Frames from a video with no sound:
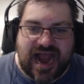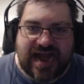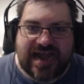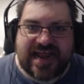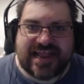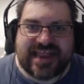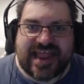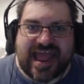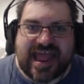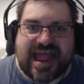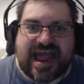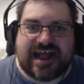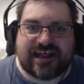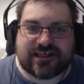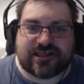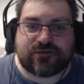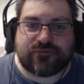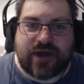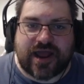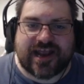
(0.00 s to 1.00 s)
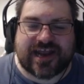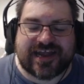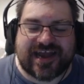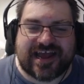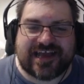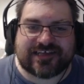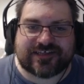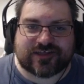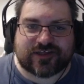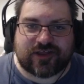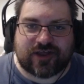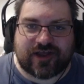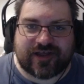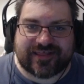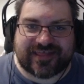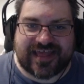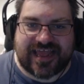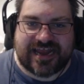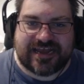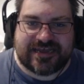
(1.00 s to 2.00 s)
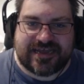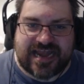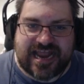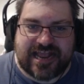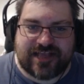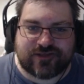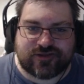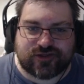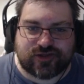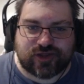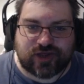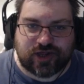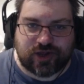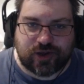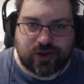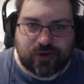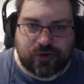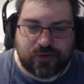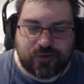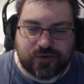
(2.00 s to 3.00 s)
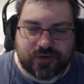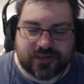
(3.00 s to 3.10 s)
need the AI to recognize that it needs to